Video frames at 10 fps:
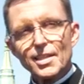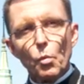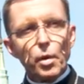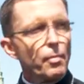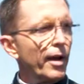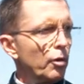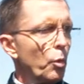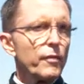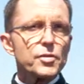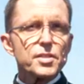we
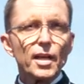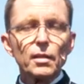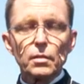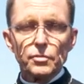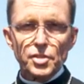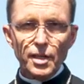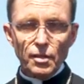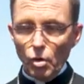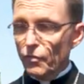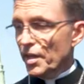microwave the single
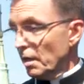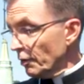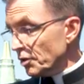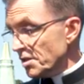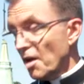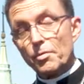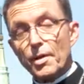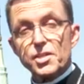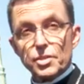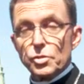signal over here, it goes down to
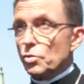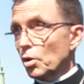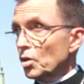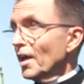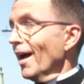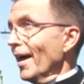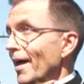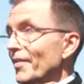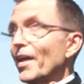Master Control, and